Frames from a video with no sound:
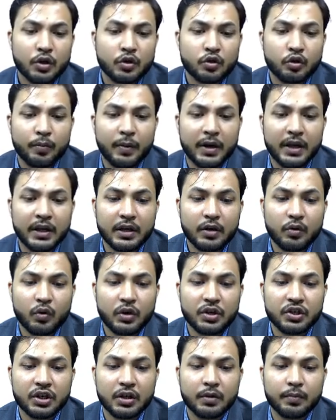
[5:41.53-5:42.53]
So my
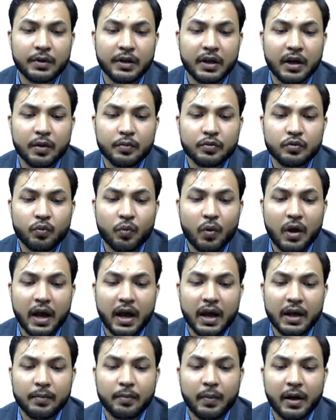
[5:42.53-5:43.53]
equation becomes
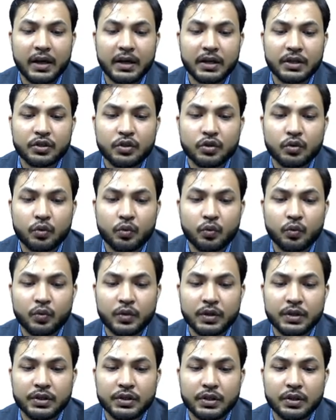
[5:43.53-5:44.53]
y minus
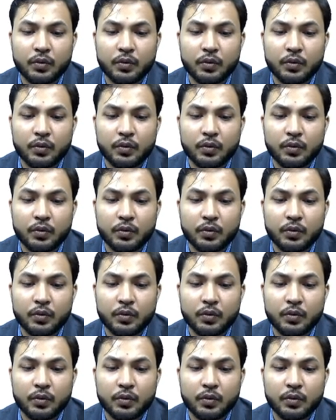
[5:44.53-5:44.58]
2 is